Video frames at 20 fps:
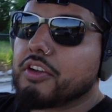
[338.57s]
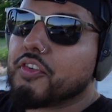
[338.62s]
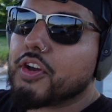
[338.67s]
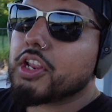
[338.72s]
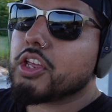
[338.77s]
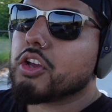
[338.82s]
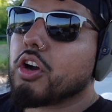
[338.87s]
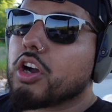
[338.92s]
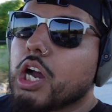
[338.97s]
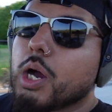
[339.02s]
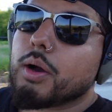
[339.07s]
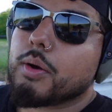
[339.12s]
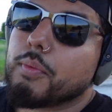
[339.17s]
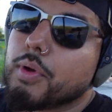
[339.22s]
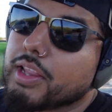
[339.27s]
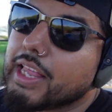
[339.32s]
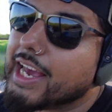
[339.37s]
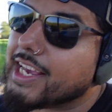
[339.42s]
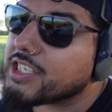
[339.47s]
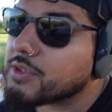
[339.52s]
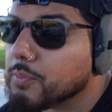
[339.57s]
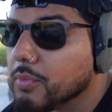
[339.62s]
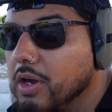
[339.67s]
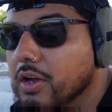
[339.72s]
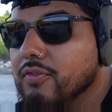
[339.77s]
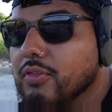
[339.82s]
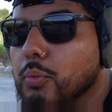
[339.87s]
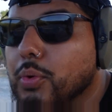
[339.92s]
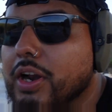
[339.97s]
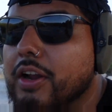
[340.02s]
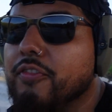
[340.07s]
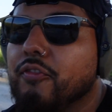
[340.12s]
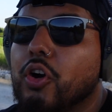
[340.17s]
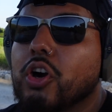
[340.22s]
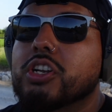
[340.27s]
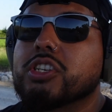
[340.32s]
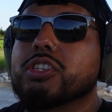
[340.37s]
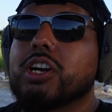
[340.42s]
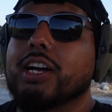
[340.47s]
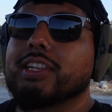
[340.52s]
a video last month when I
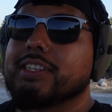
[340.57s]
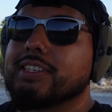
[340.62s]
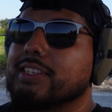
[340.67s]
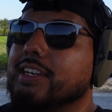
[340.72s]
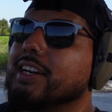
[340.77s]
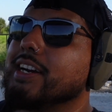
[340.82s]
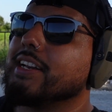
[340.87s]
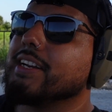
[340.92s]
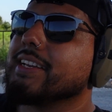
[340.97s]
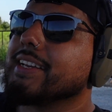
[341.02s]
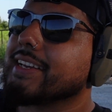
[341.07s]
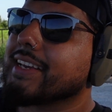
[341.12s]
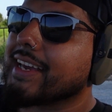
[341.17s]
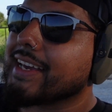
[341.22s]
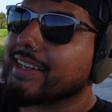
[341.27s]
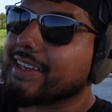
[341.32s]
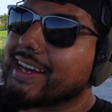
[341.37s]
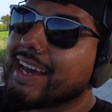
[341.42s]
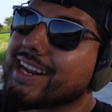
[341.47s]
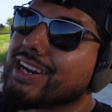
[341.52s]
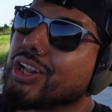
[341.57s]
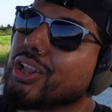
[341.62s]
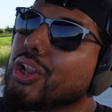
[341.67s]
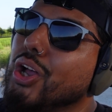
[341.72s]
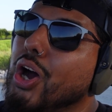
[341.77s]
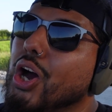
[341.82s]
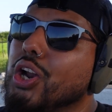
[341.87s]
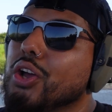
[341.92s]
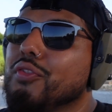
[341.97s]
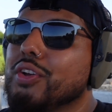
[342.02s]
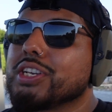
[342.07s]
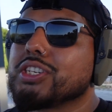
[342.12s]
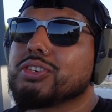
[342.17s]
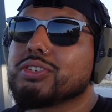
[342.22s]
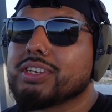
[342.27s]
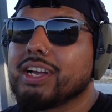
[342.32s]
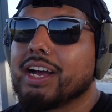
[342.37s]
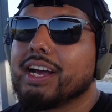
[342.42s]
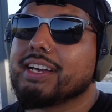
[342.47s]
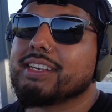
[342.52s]
first got this gun, and it had a lot of
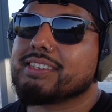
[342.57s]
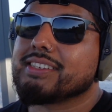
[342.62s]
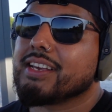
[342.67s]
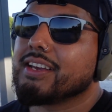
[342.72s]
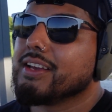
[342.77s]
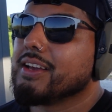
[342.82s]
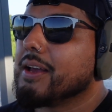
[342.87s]
issues, guys.